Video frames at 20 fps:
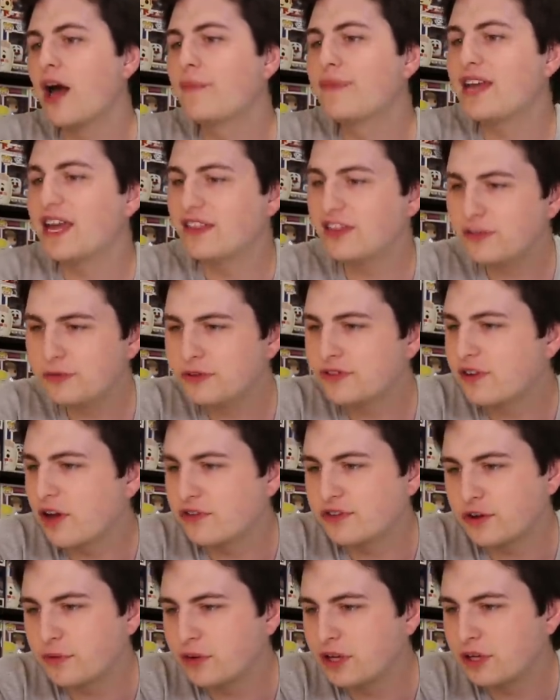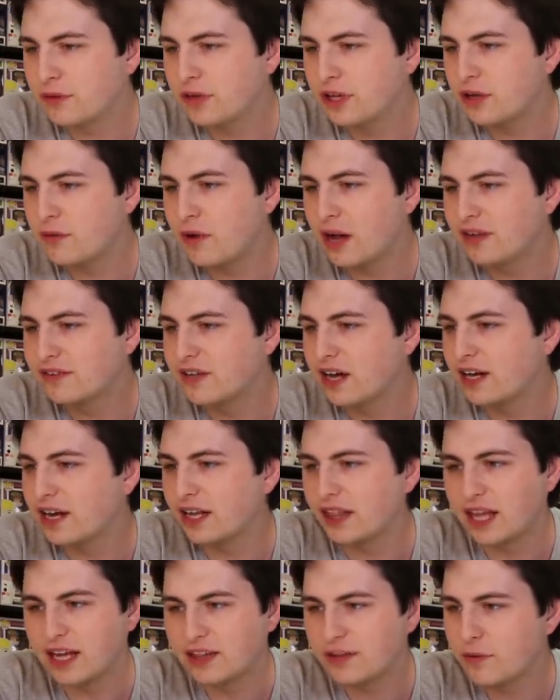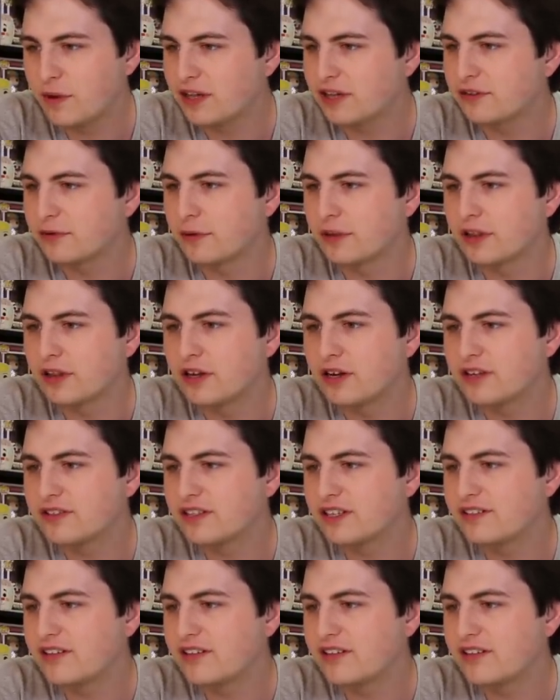But yeah, this one's also really, really well done. I like the way this one looks.